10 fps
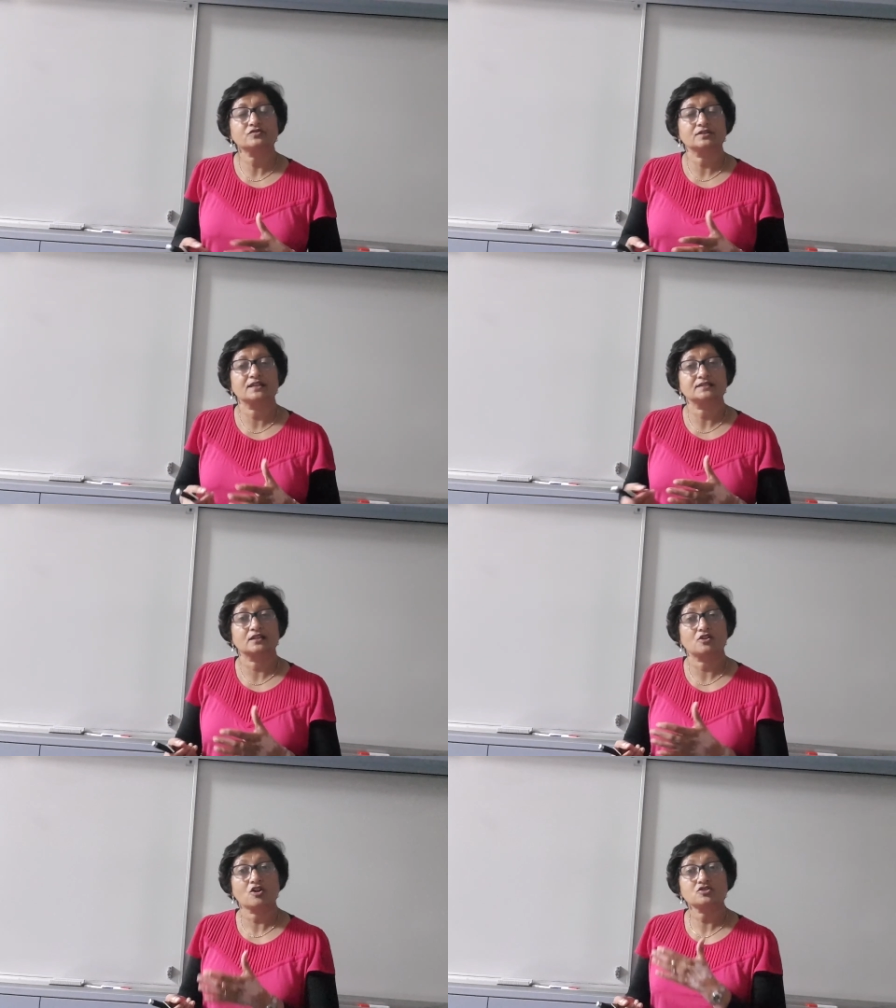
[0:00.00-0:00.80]
So there's a
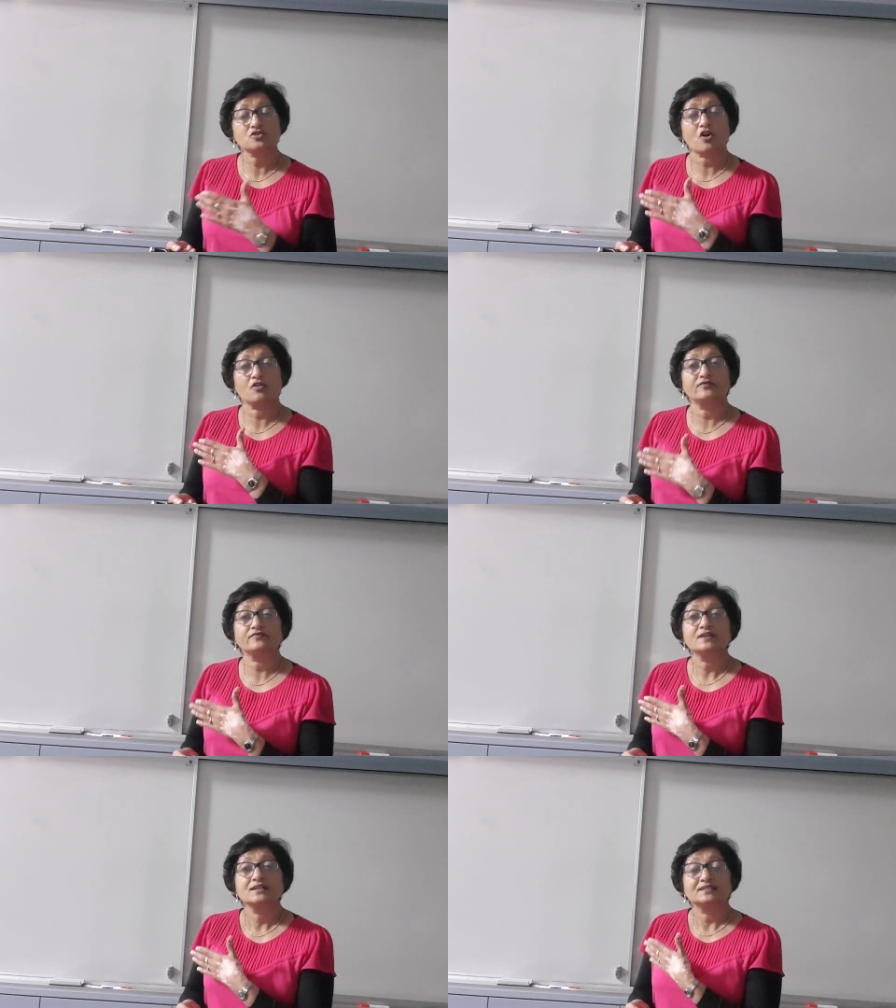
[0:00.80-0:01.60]
lot of
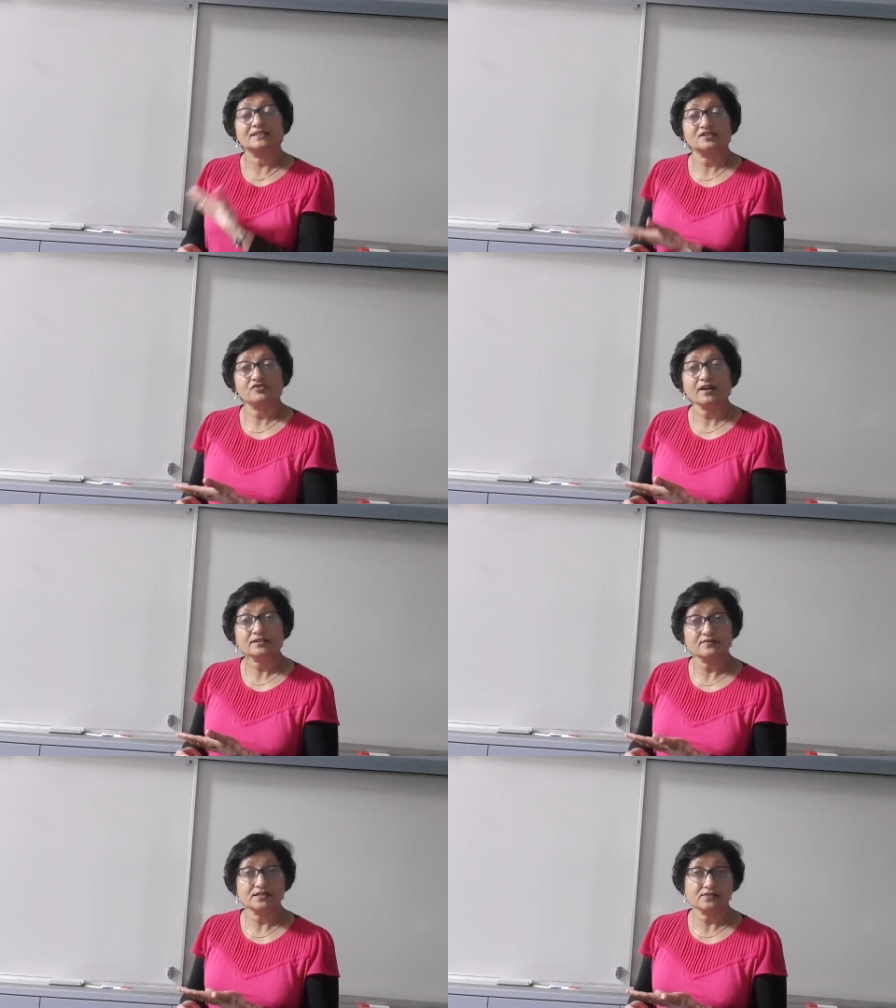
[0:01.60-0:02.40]

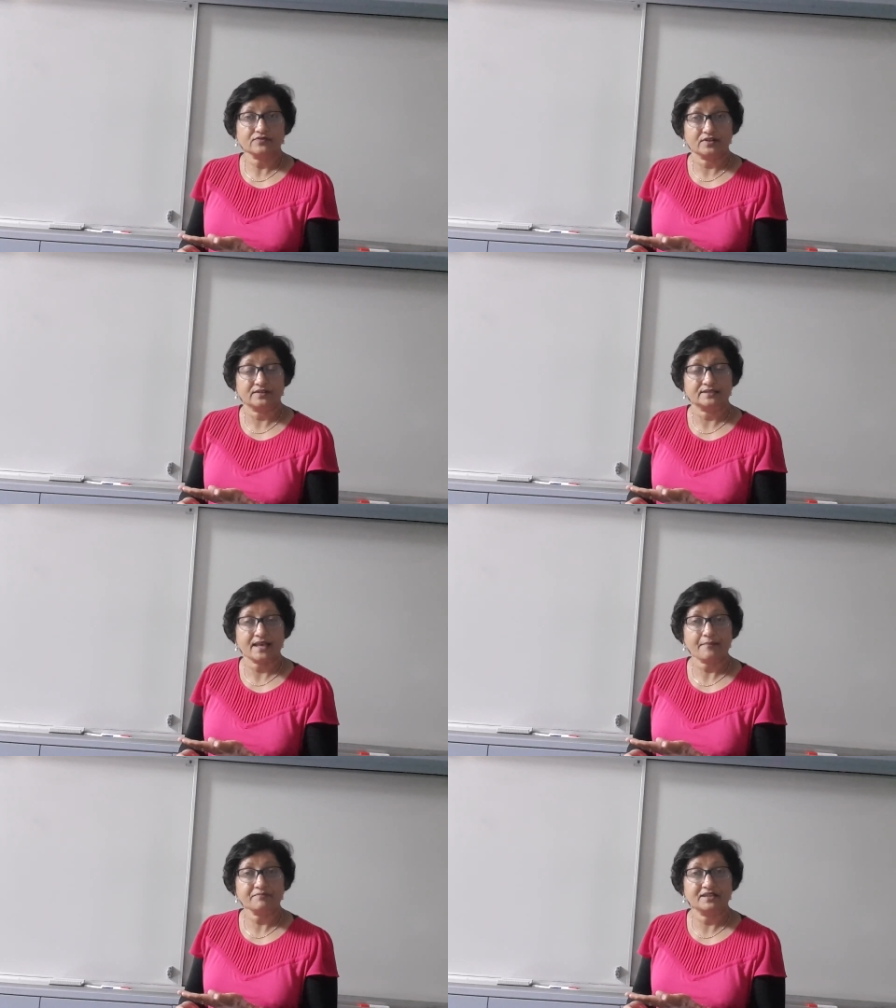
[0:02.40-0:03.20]
destructive interference
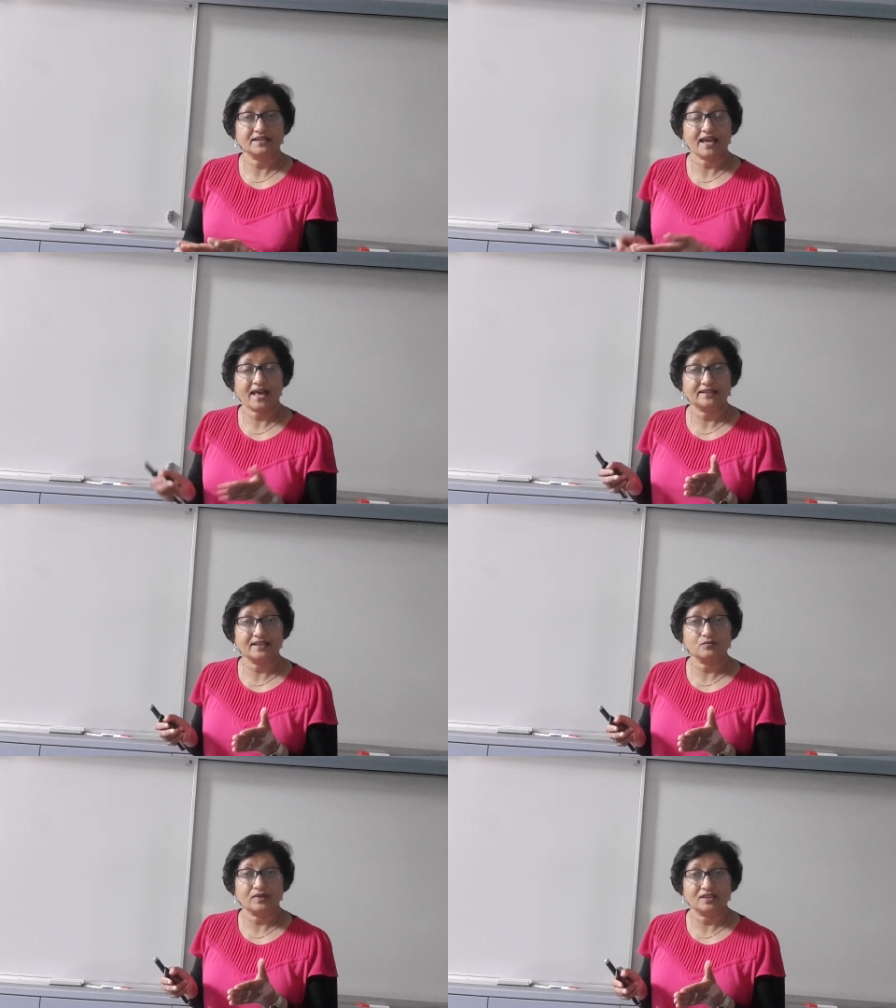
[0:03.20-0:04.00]
happening, and
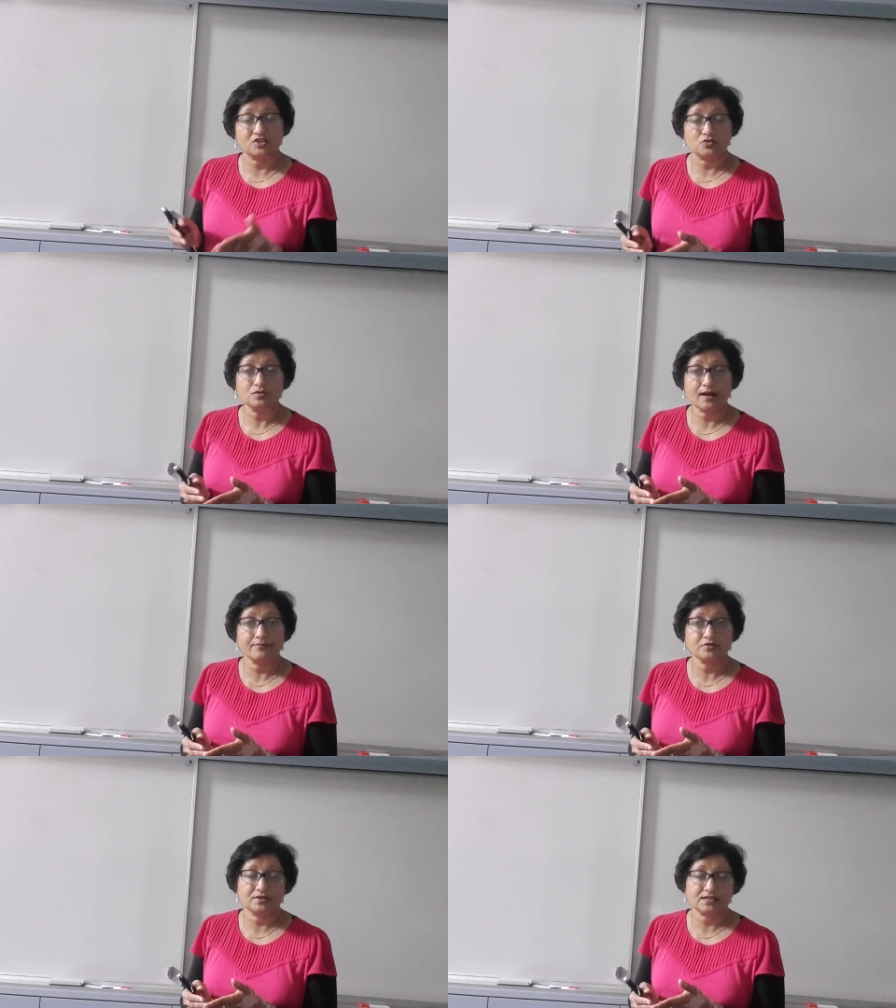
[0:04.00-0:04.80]
then when they do
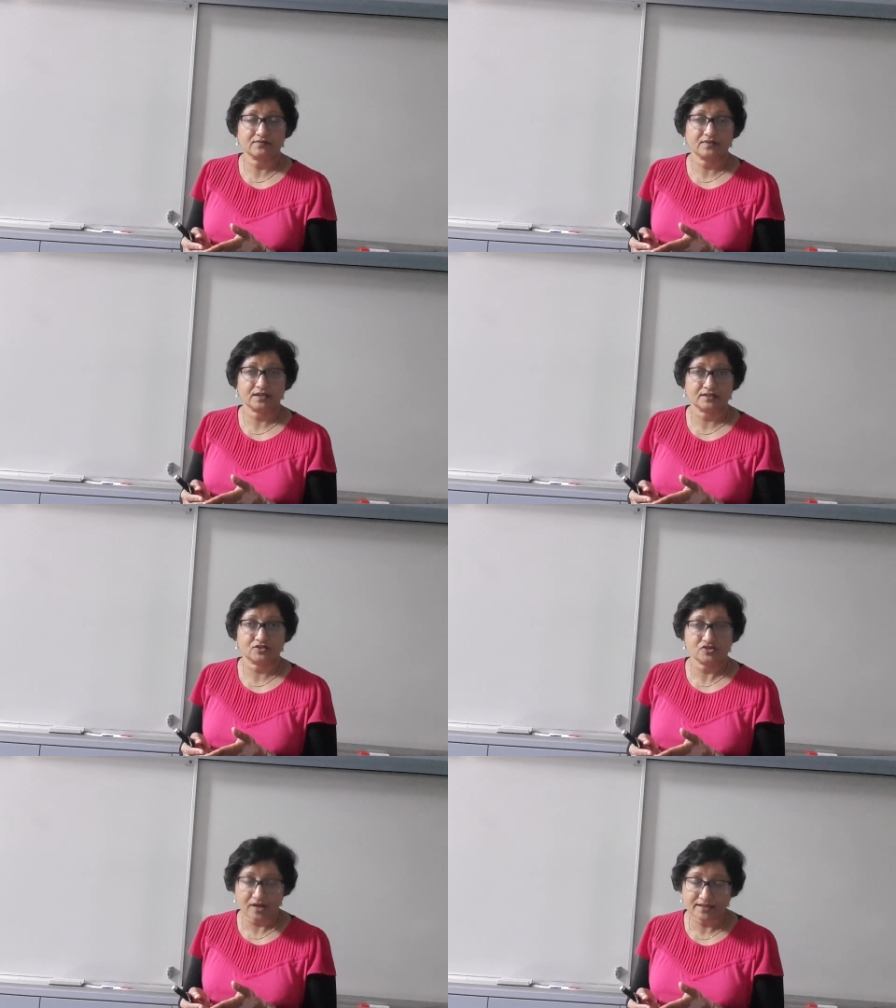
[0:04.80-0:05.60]
come to interfere
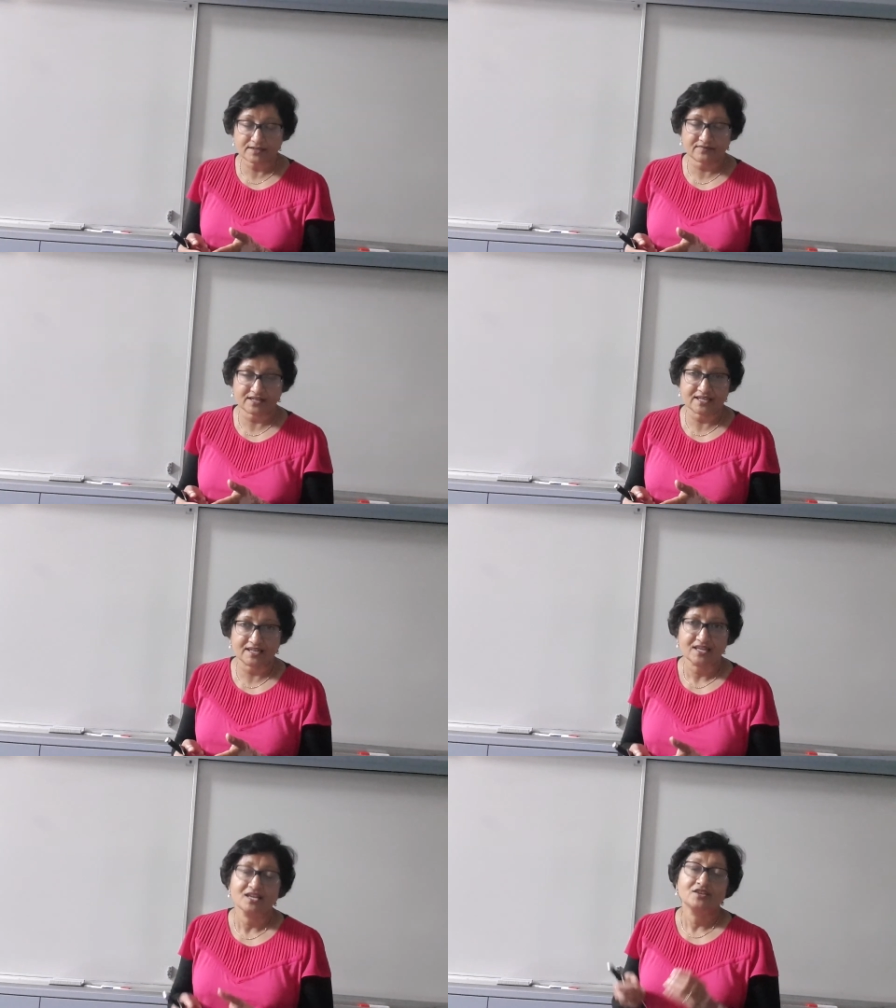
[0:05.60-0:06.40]
constructively,